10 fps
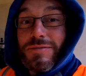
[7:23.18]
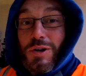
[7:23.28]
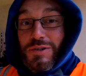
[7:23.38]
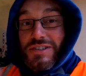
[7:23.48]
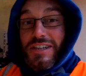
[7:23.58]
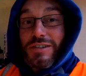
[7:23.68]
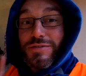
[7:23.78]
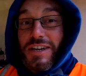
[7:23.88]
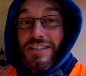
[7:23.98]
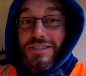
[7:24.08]
note to
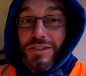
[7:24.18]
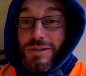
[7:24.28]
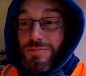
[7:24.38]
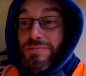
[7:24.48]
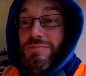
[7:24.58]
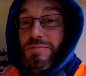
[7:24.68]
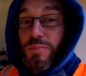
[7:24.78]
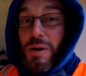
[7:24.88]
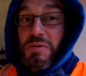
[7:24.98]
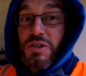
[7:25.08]
self next time
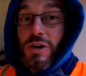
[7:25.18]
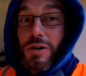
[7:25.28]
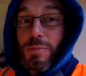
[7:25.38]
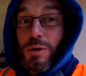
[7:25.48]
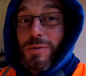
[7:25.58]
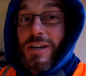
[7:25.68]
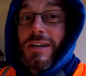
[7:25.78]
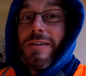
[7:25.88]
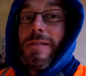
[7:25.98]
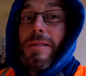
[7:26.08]
prep the truck properly